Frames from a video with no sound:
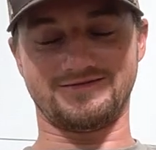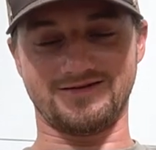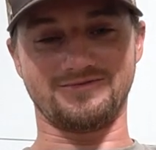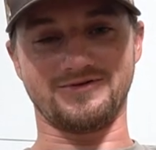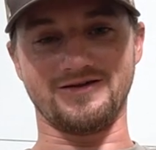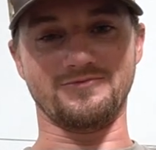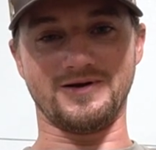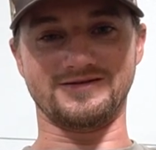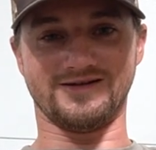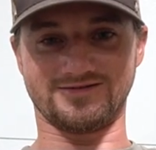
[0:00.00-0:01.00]
typically
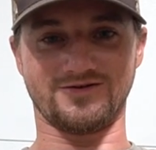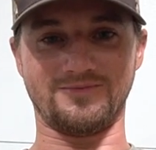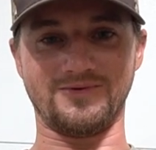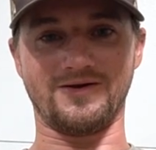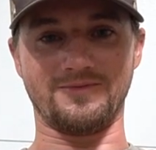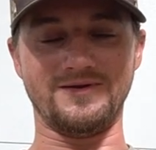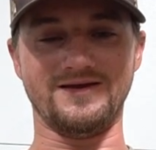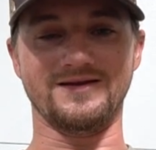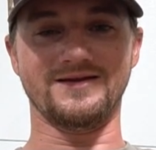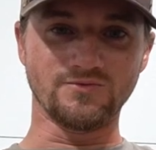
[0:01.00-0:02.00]
everybody takes home a lot of
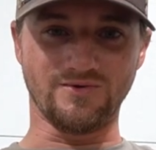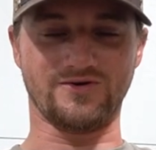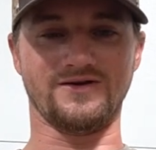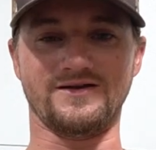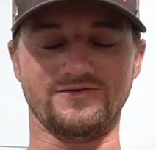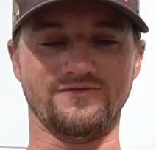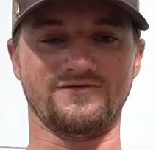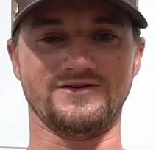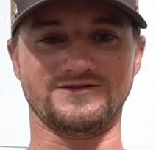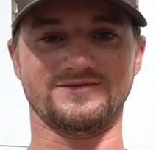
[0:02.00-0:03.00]
meat. We create new
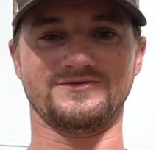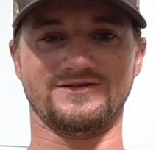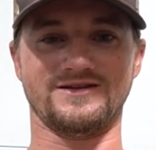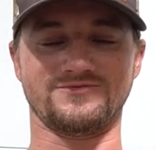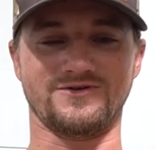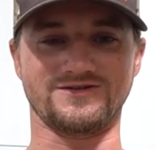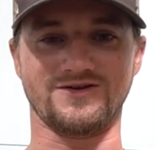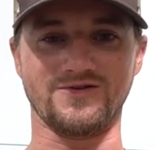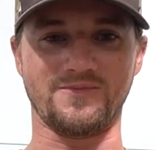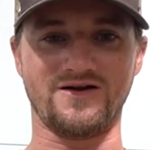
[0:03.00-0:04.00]
friendships, and that's what it's
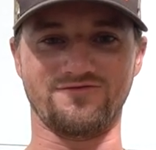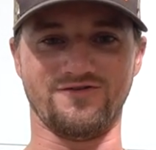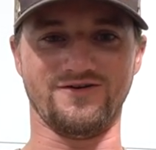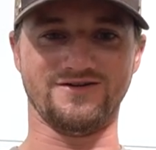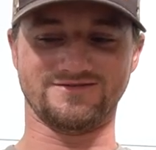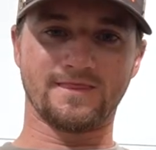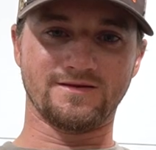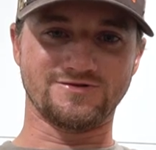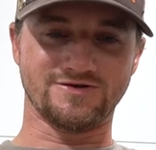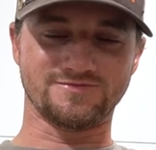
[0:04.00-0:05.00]
all about for us.
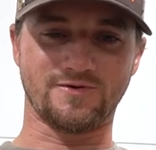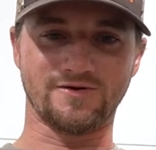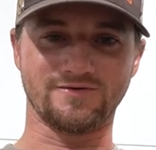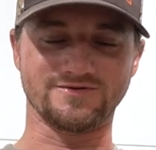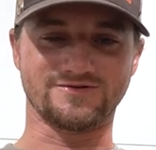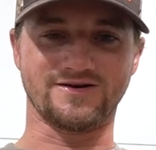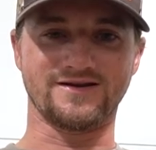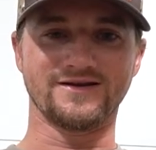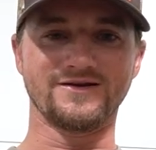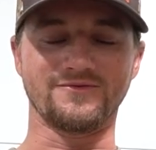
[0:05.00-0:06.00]
John's party was
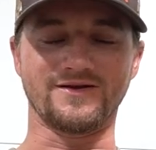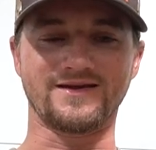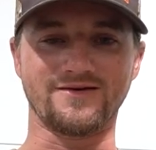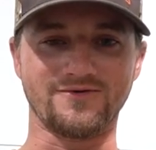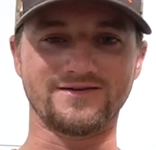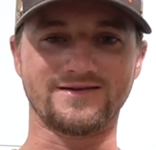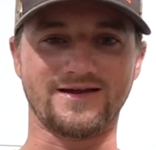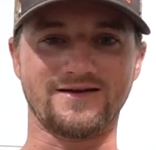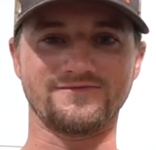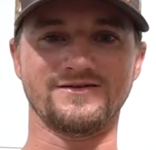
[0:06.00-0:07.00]
great. We can't wait to
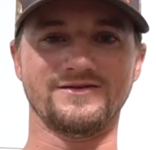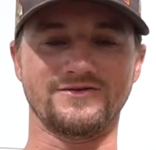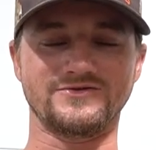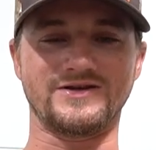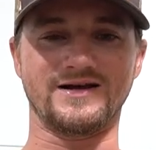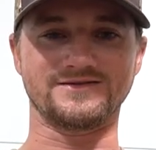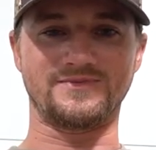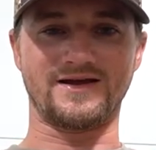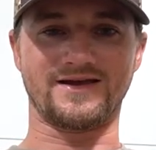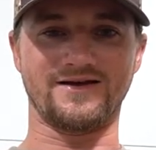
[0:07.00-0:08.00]
have those guys
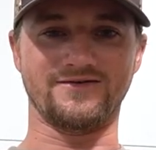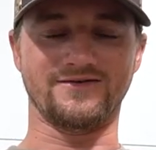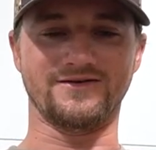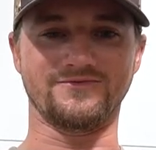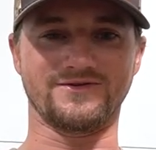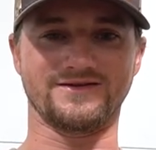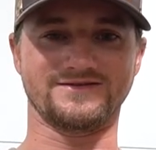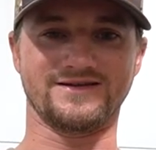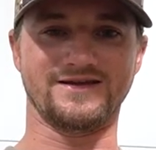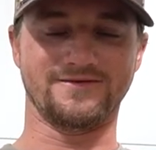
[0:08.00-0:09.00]
back out and hunting with
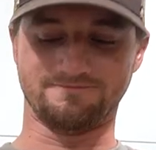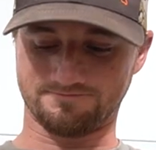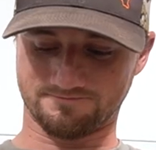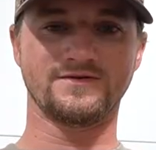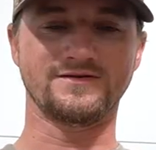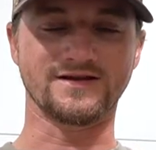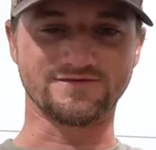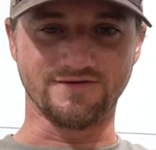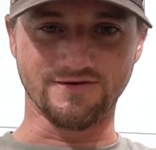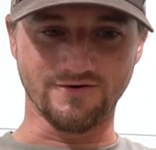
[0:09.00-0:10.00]
us again. Next
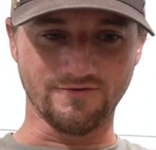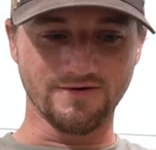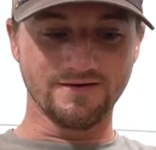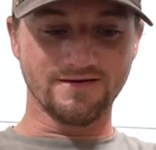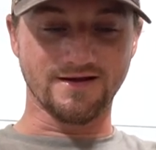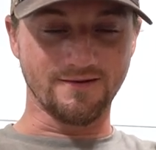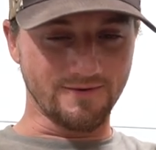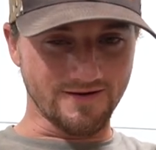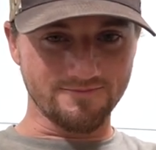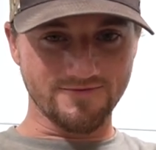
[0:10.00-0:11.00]
video
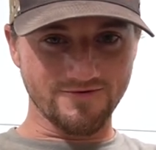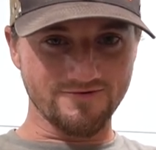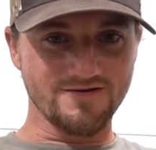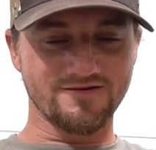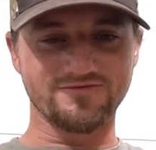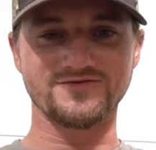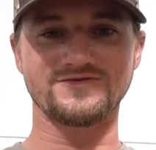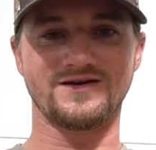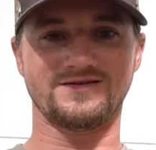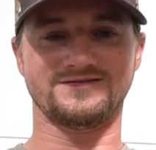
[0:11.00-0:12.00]
coming up, though, for you
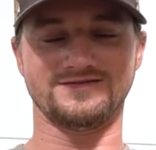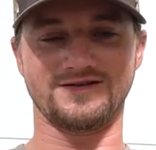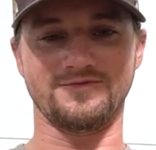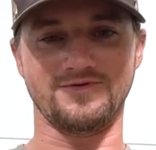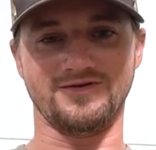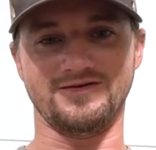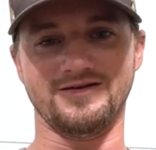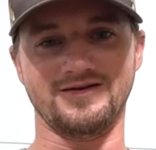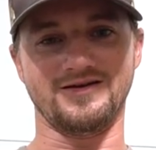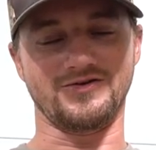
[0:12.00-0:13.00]
guys is going to be a
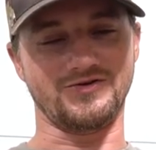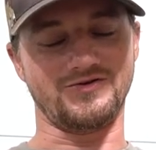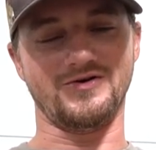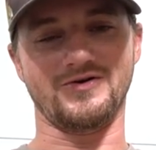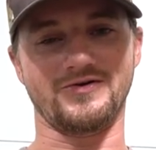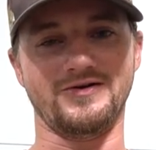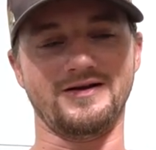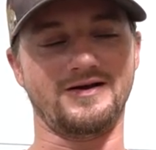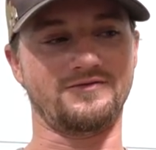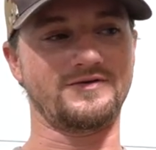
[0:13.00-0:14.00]
good hog hunt.
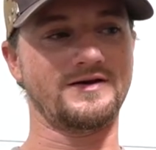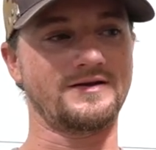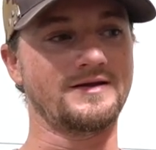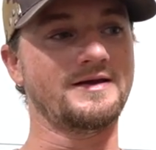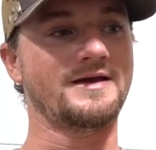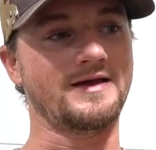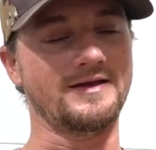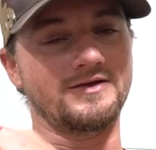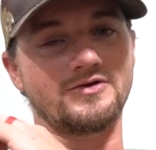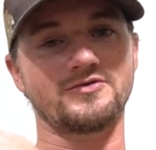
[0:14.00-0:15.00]
I've got
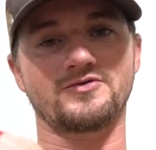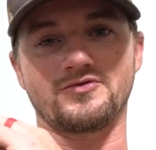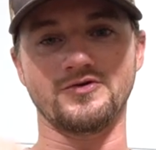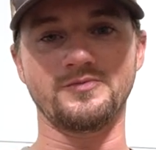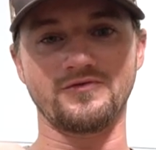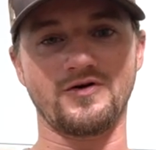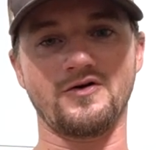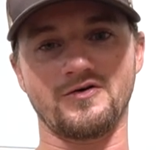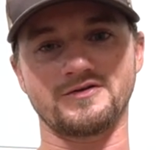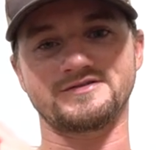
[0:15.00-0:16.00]
a group of
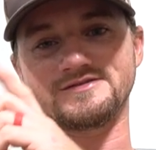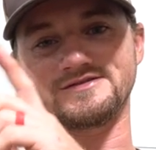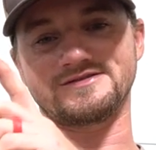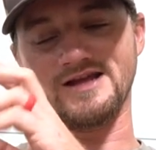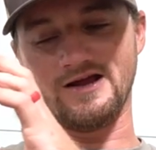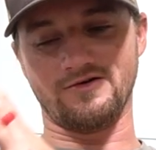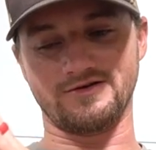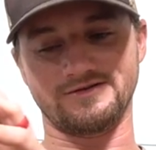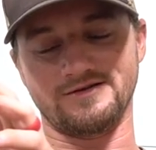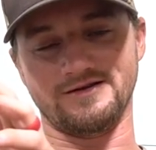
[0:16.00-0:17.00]
hogs. It's a sow
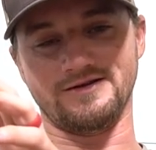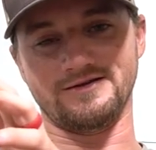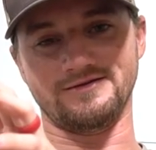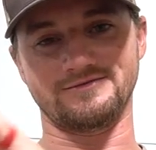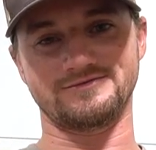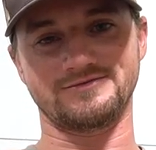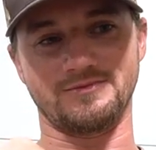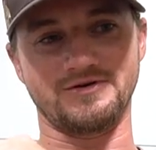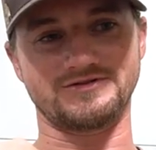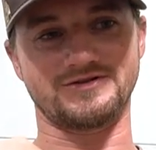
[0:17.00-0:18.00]
and a
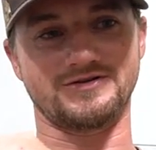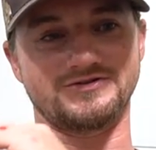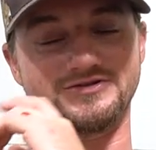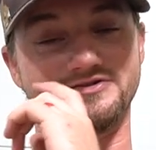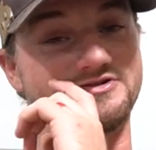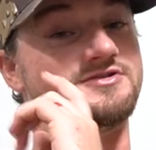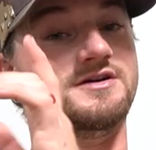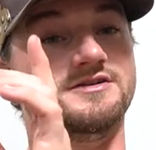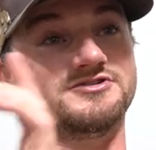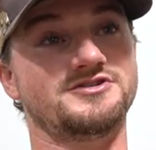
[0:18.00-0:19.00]
bunch of her
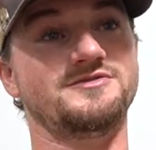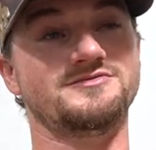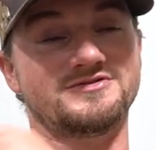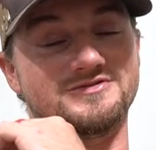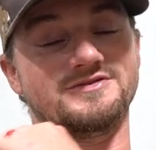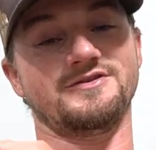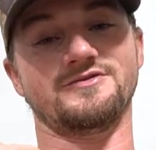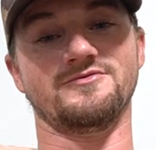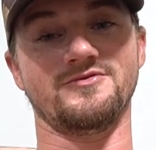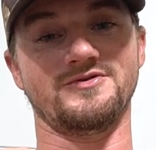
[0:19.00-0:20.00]
shotes that are
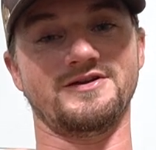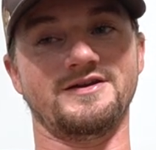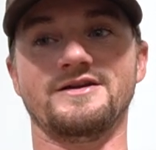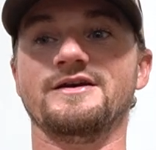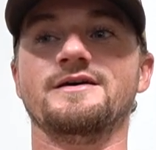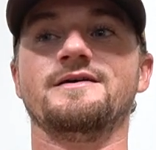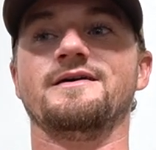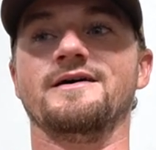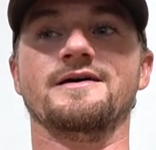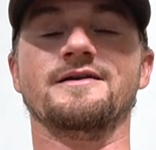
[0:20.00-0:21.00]
rolling in,
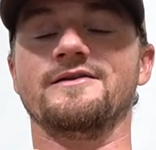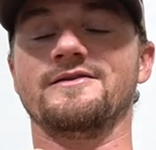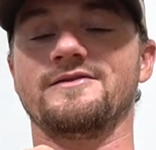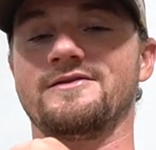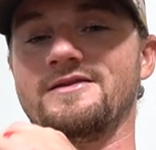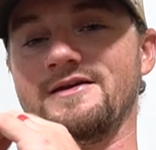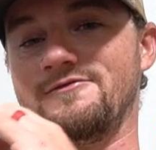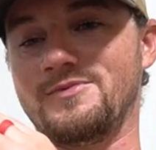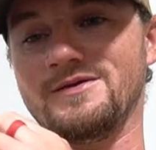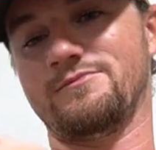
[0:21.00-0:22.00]
and
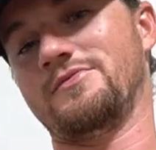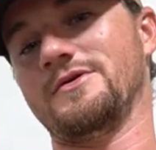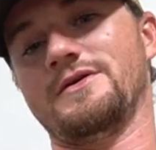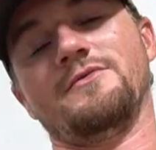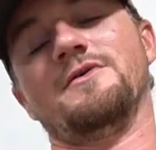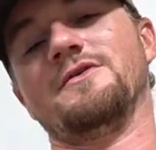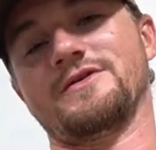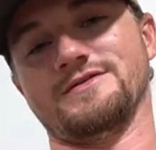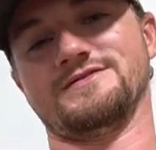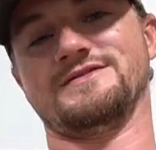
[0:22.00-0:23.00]
they've been pretty well
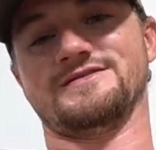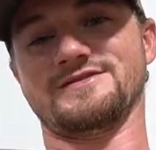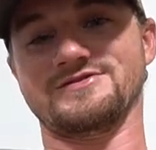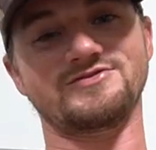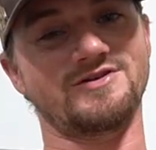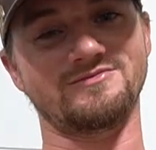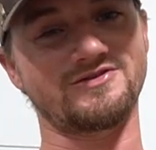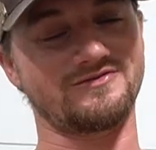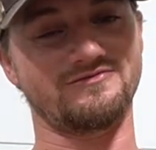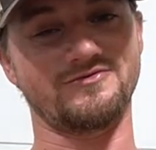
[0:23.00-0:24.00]
consistent, so I'm
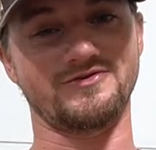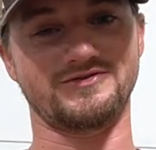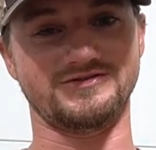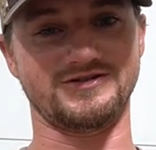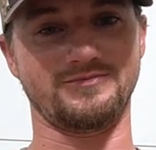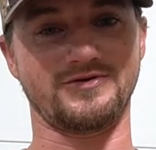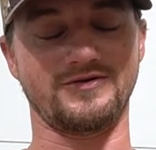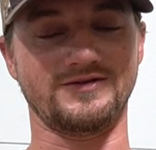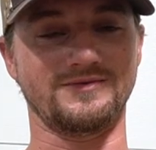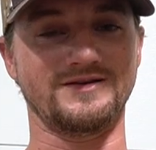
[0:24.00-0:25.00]
looking forward to jumping
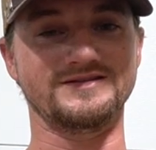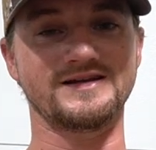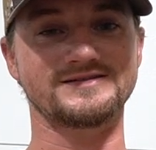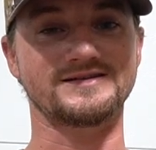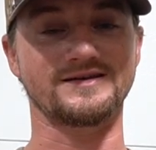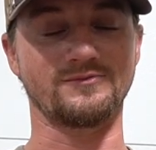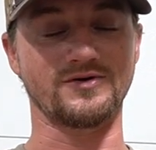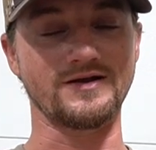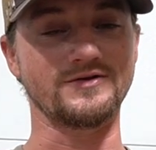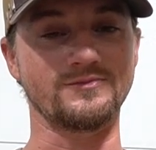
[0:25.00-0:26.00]
on them and testing a
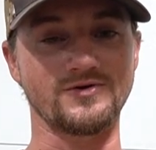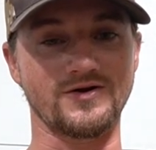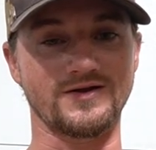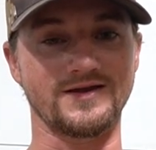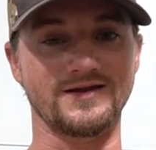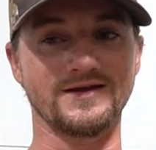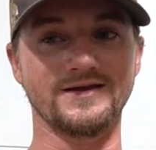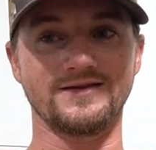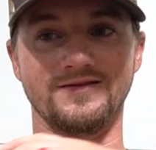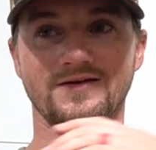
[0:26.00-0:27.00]
brand new broadhead
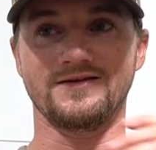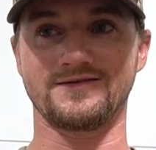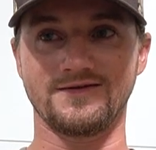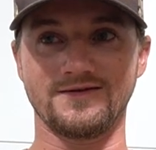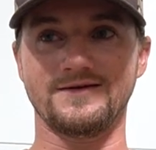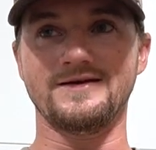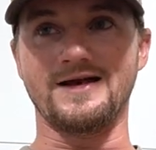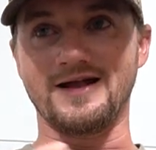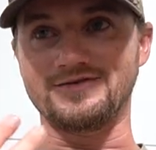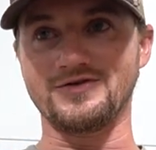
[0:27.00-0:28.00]
that
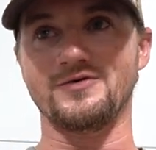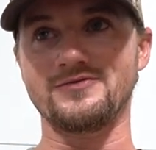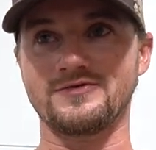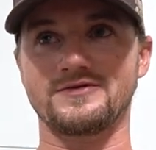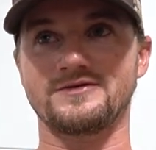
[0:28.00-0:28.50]
I don't